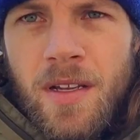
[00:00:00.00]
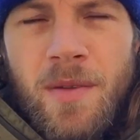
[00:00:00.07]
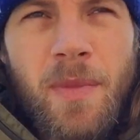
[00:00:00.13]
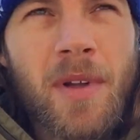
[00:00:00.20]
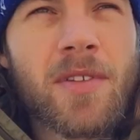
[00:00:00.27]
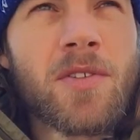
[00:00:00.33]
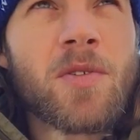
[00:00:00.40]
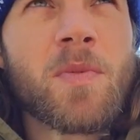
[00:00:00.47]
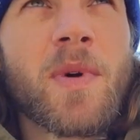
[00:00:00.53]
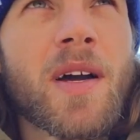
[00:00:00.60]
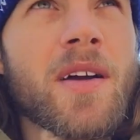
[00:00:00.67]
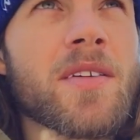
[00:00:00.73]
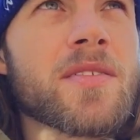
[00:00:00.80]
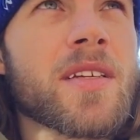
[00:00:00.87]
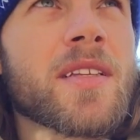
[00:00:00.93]
It's about 2
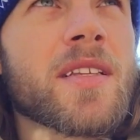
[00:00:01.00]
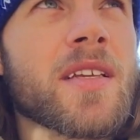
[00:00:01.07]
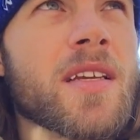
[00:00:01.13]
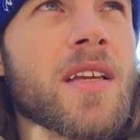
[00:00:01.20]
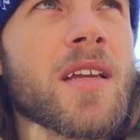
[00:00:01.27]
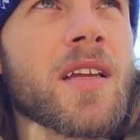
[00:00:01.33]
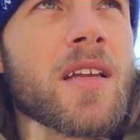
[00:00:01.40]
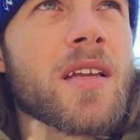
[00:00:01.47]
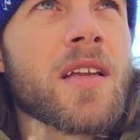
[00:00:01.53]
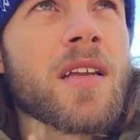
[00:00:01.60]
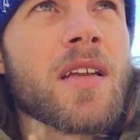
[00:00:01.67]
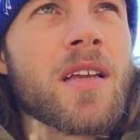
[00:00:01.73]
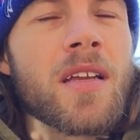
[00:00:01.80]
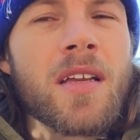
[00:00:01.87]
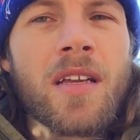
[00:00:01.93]
miles, I think.
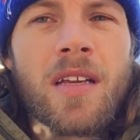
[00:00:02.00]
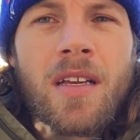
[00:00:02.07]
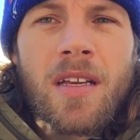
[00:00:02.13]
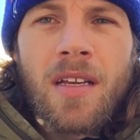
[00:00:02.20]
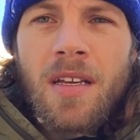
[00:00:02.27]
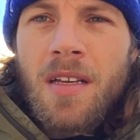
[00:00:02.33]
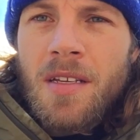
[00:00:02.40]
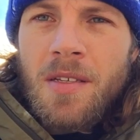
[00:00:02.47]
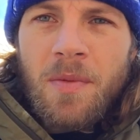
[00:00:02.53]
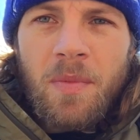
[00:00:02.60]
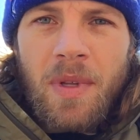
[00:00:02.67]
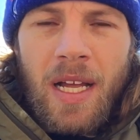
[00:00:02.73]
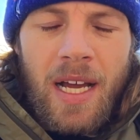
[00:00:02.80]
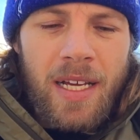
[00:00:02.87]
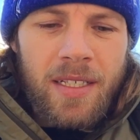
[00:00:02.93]

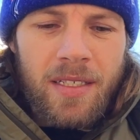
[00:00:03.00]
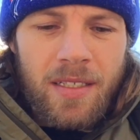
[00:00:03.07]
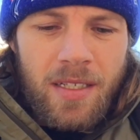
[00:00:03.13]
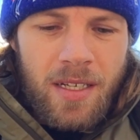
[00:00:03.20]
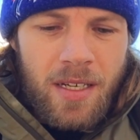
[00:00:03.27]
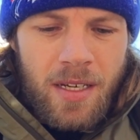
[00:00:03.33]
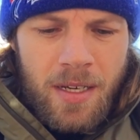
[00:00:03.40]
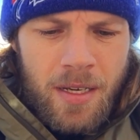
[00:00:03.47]
Blast.